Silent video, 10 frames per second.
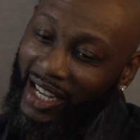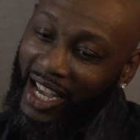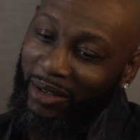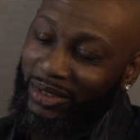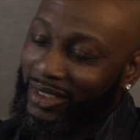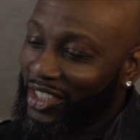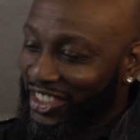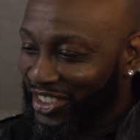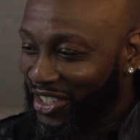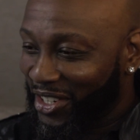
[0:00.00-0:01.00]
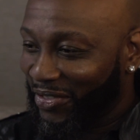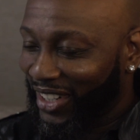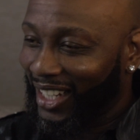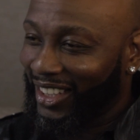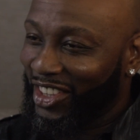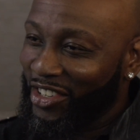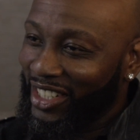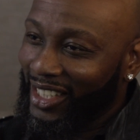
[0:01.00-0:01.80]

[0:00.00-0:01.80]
I was crushing on her for like 30